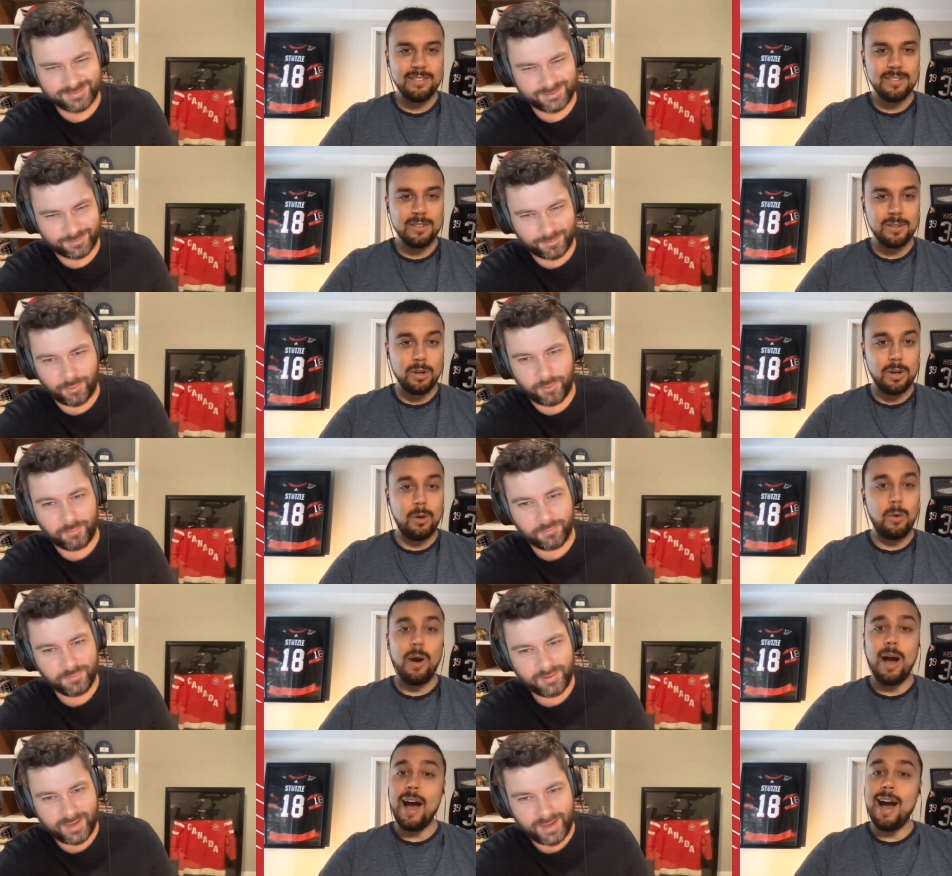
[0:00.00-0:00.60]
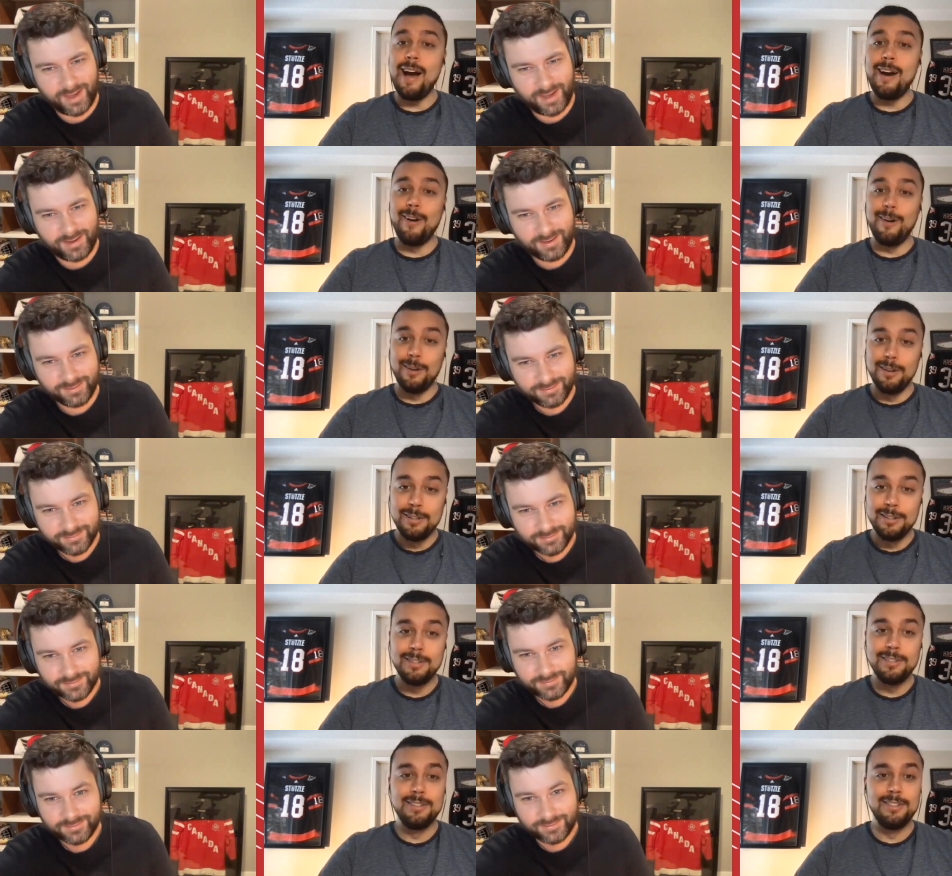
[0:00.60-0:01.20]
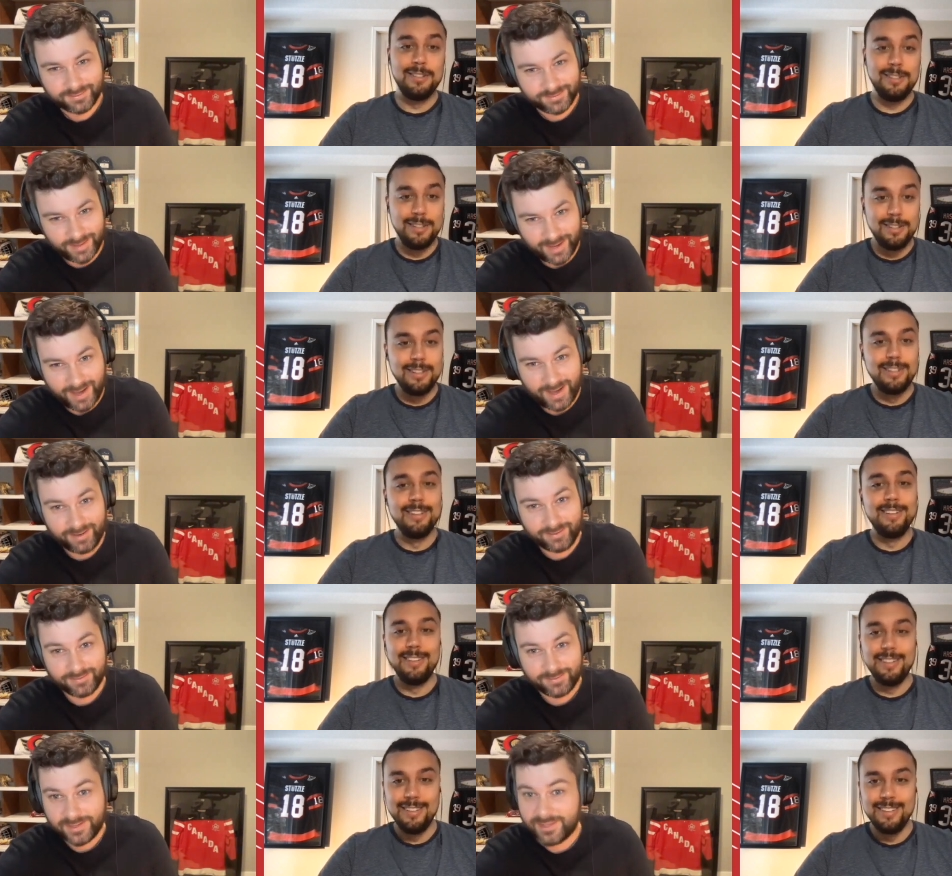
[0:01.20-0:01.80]
Speaker 1: okay. Wow.
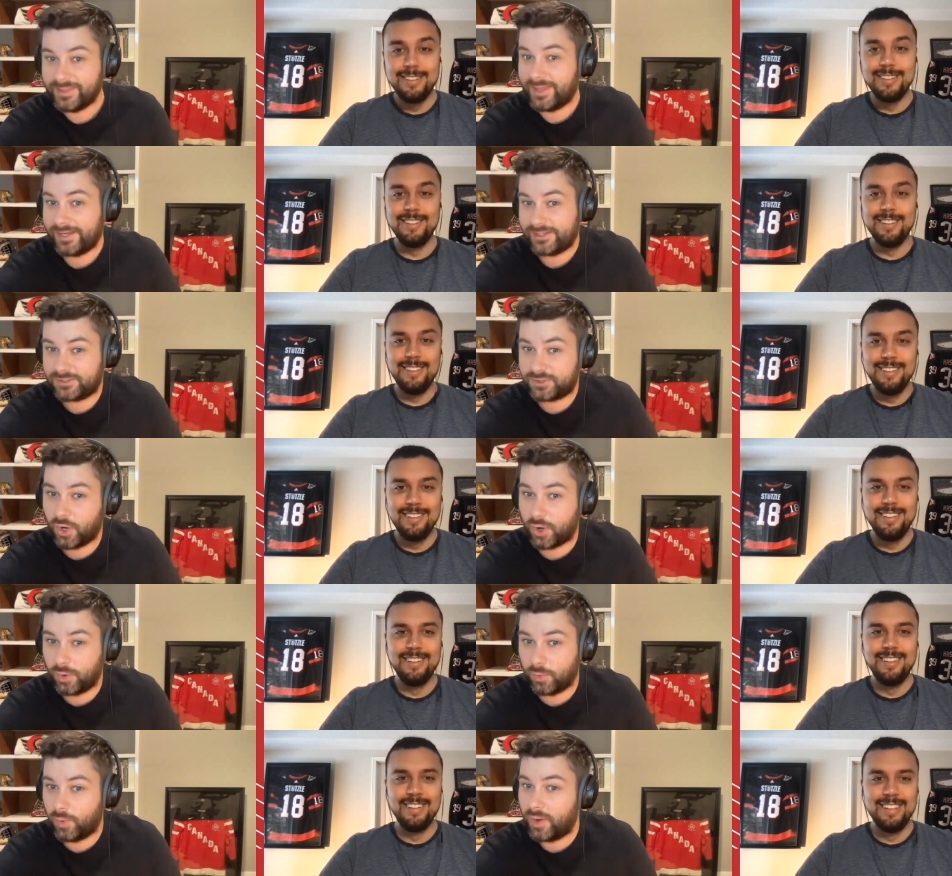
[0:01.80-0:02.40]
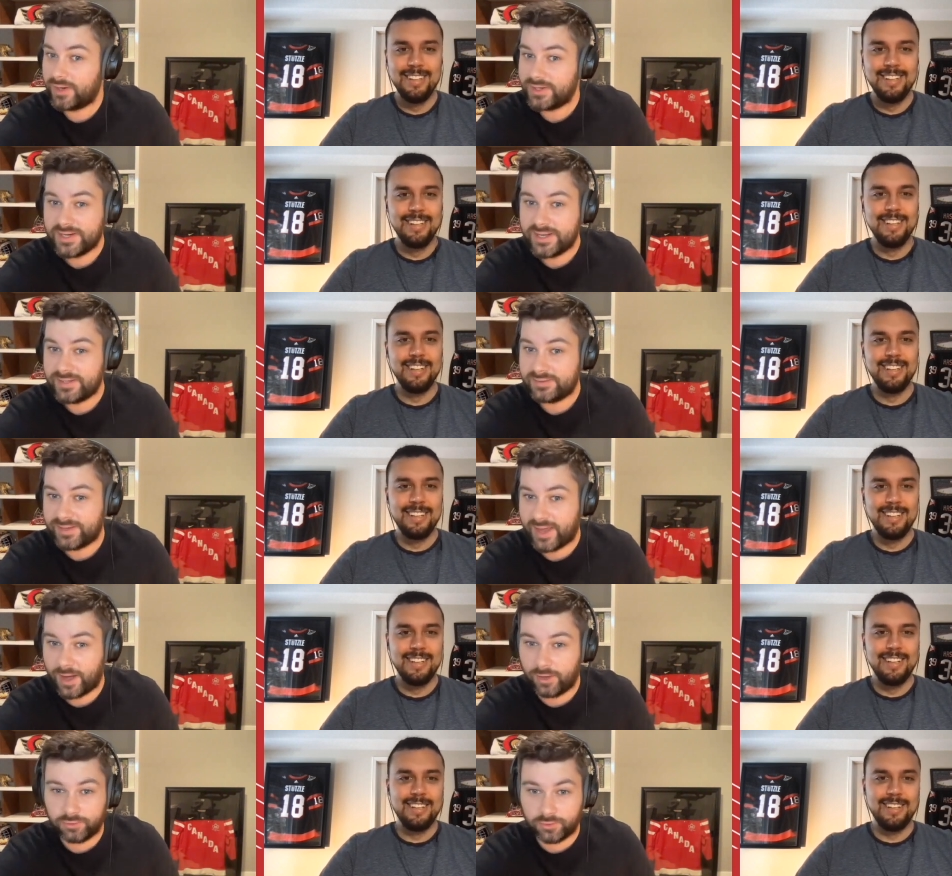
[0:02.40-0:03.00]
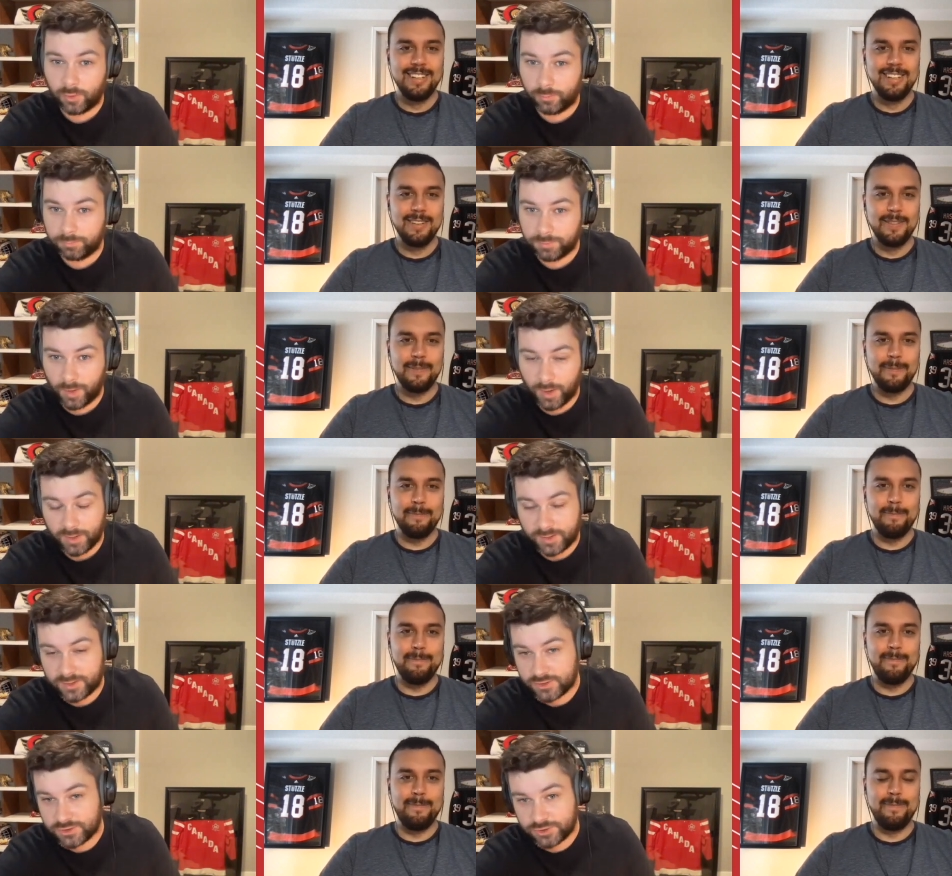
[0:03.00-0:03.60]
Yeah, he likes going one knee down, no
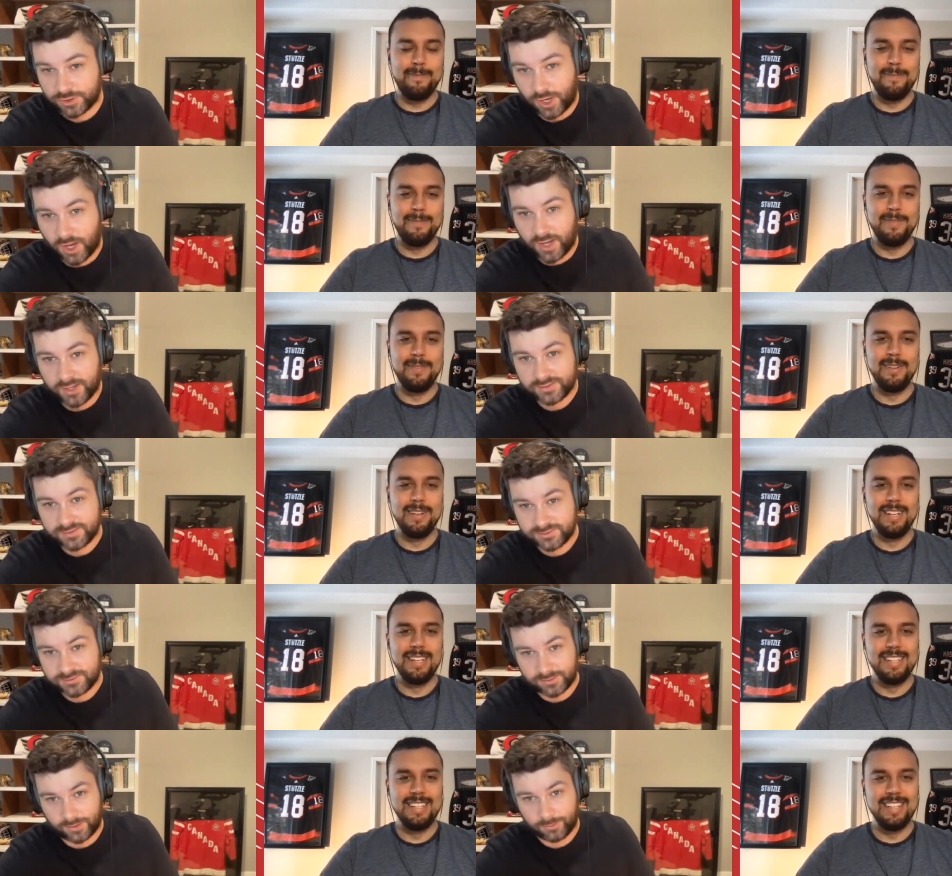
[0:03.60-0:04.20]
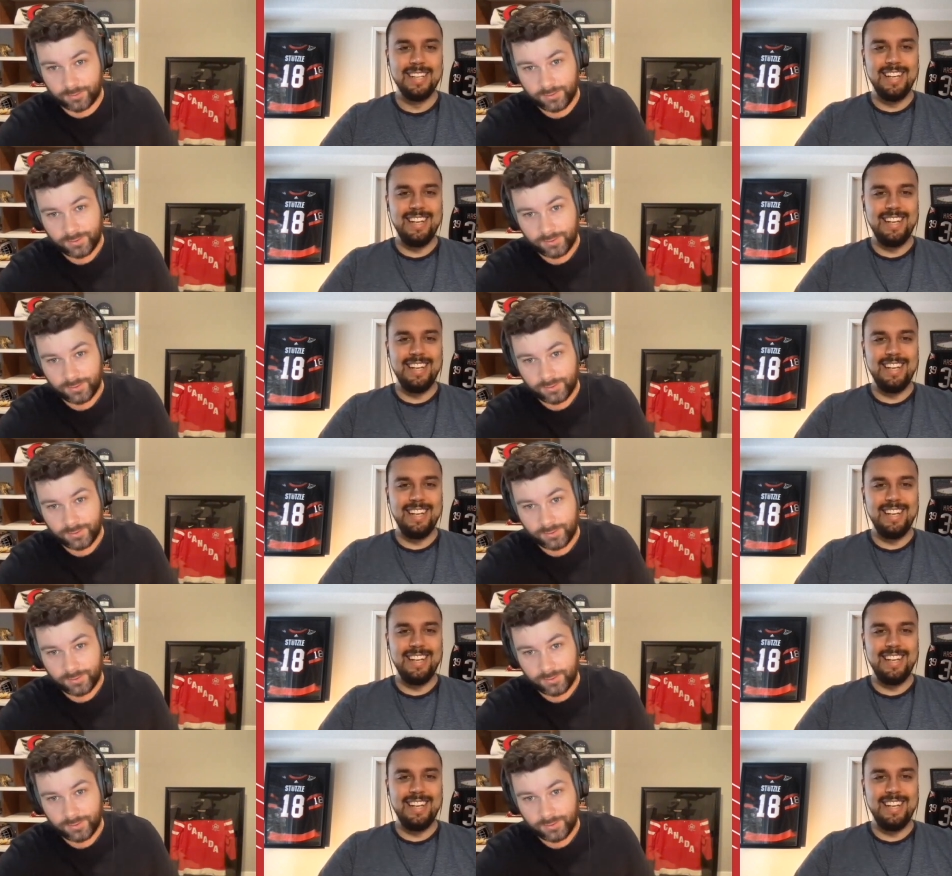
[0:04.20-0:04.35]
blocking shots. So